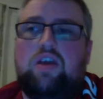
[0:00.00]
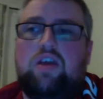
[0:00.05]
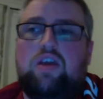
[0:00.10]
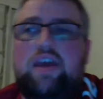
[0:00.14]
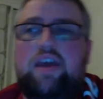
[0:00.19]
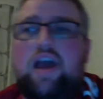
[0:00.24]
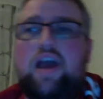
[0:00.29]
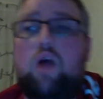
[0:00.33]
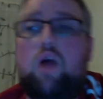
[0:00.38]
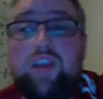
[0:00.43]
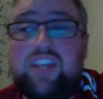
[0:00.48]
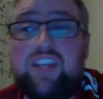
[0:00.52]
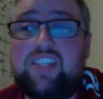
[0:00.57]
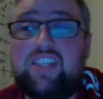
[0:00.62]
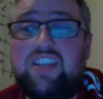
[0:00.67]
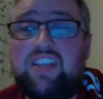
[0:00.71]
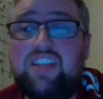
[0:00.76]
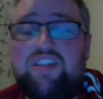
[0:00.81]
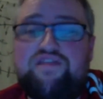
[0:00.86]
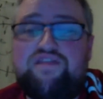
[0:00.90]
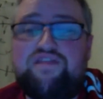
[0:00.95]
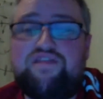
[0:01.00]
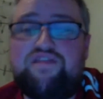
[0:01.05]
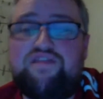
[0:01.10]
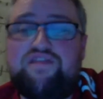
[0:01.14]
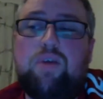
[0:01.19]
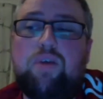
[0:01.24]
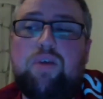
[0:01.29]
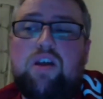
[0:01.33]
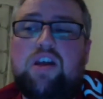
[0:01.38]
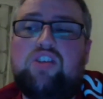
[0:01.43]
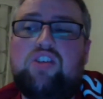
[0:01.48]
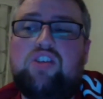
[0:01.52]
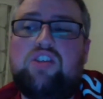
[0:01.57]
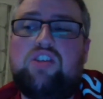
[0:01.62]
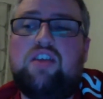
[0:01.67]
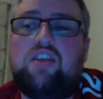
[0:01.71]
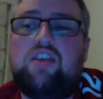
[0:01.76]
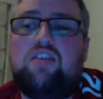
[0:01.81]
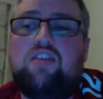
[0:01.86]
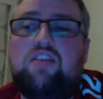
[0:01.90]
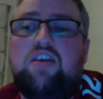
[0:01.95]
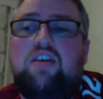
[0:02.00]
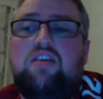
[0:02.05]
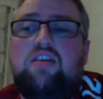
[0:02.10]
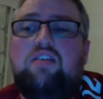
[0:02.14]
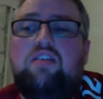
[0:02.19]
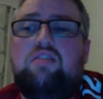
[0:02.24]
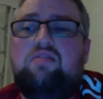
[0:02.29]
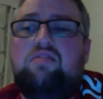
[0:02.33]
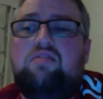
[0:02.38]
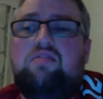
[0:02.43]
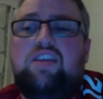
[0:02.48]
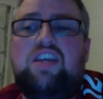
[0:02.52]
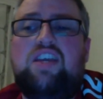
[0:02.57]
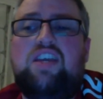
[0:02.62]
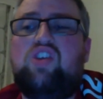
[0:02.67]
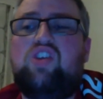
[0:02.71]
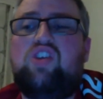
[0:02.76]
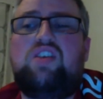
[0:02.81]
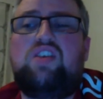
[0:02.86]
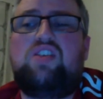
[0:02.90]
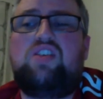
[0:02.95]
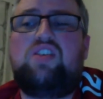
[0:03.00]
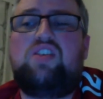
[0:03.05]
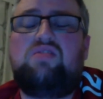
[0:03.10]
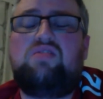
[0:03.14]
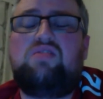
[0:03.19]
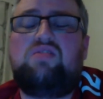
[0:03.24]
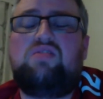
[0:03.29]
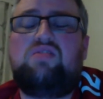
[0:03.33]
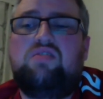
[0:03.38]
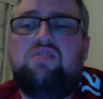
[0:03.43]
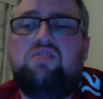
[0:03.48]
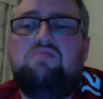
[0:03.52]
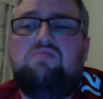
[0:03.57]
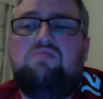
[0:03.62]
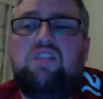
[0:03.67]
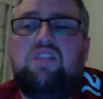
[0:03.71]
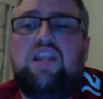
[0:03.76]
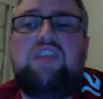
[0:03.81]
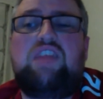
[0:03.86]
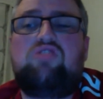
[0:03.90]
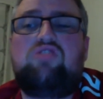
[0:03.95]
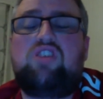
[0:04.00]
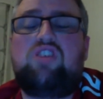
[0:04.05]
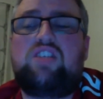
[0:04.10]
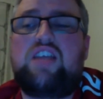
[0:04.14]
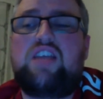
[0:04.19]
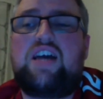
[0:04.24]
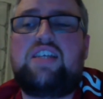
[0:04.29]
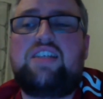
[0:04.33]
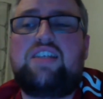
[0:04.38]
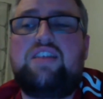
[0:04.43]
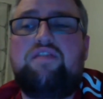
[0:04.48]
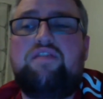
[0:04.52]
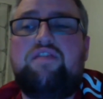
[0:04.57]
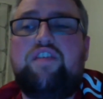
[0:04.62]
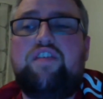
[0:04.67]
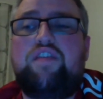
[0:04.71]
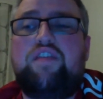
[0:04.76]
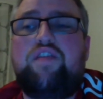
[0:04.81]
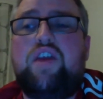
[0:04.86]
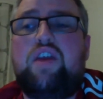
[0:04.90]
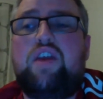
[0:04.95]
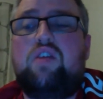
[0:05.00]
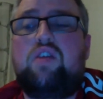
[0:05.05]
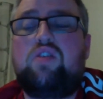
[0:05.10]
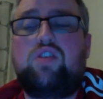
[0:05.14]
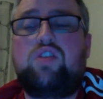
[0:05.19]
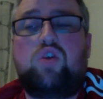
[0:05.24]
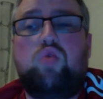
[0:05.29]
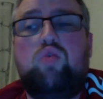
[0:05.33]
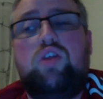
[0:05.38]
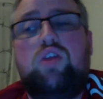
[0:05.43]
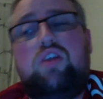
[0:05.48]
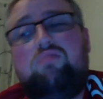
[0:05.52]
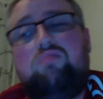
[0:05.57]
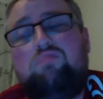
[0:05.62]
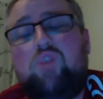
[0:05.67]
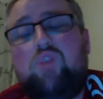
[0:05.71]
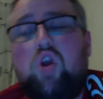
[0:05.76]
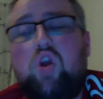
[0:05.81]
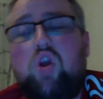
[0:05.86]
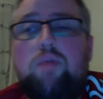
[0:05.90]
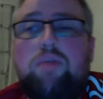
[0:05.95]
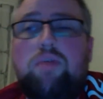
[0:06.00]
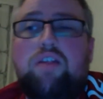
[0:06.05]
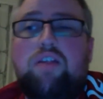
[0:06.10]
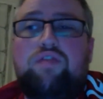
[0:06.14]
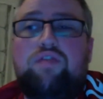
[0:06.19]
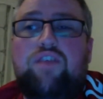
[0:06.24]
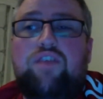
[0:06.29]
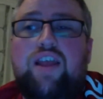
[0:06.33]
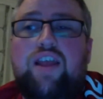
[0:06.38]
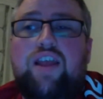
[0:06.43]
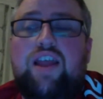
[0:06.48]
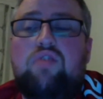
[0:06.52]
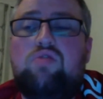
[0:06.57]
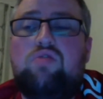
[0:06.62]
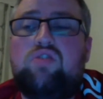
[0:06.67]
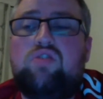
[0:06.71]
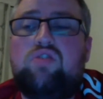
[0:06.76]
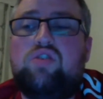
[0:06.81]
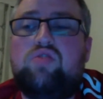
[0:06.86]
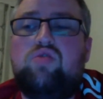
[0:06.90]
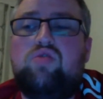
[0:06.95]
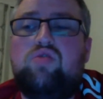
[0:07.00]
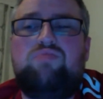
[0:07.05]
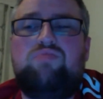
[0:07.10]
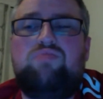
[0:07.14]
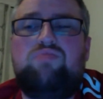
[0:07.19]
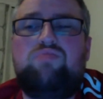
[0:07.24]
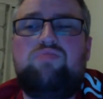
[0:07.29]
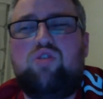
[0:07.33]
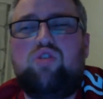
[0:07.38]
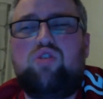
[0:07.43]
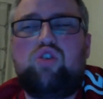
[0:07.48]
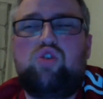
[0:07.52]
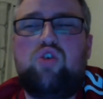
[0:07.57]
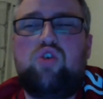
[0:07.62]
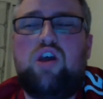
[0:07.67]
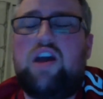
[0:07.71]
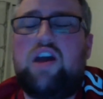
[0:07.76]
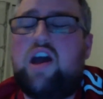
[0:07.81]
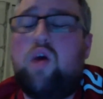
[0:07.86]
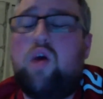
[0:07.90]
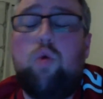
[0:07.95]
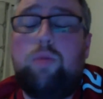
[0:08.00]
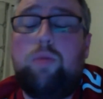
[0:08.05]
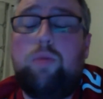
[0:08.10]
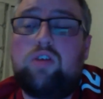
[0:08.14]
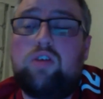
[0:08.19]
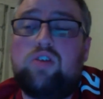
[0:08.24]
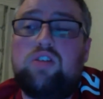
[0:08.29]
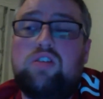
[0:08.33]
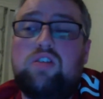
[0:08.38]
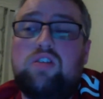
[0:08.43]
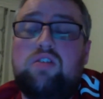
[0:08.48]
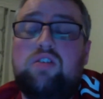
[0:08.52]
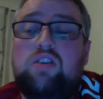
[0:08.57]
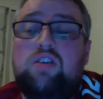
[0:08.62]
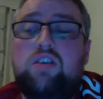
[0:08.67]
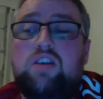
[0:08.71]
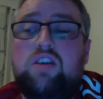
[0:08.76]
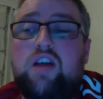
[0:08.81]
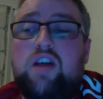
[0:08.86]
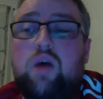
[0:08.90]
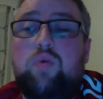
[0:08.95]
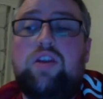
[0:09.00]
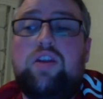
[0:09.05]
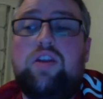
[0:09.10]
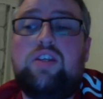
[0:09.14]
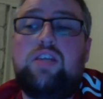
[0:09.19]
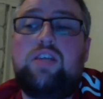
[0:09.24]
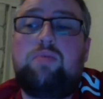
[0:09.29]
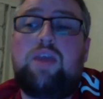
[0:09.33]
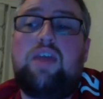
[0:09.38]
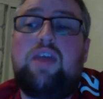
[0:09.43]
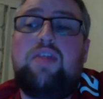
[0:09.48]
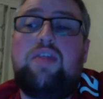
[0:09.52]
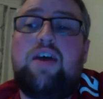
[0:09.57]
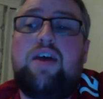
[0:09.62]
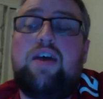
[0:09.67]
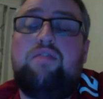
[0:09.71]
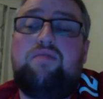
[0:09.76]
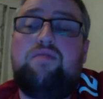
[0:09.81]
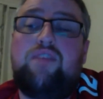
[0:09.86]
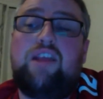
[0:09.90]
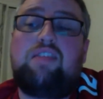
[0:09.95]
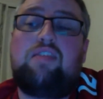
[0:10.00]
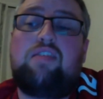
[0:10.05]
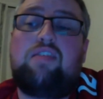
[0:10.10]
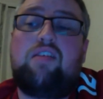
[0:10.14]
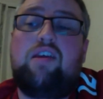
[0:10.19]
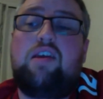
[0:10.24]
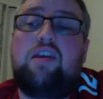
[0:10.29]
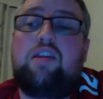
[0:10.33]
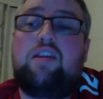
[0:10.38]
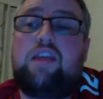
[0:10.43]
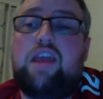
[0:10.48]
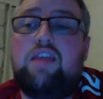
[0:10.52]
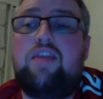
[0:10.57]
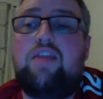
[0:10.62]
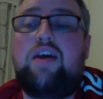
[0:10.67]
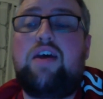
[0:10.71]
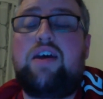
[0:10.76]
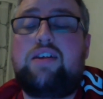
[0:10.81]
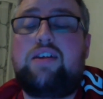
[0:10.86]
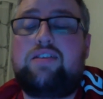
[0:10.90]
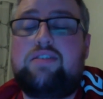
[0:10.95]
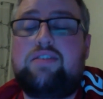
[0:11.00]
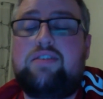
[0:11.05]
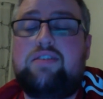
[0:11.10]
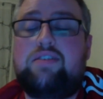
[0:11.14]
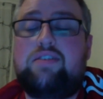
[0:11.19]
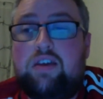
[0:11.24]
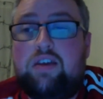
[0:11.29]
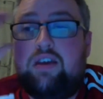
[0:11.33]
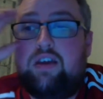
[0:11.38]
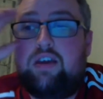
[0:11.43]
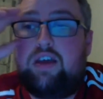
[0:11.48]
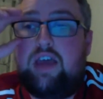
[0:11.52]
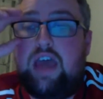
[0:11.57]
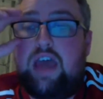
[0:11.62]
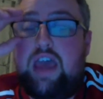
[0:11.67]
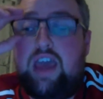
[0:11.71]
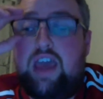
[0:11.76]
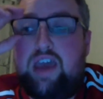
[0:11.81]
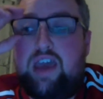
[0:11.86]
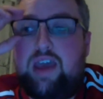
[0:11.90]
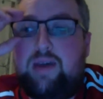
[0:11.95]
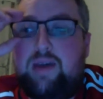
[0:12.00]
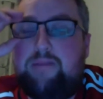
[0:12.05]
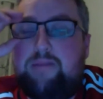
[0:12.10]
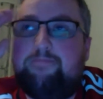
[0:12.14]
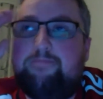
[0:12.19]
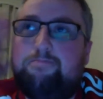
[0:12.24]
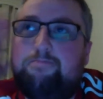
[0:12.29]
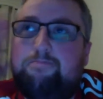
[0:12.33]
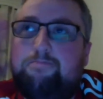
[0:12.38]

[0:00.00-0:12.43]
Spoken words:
want to see the fight, but I just think that TJ's literally just asking for a fight because Cody Garbrandt fell out. So I'm not sure. I hope he doesn't. I want to see him get that victory and get that that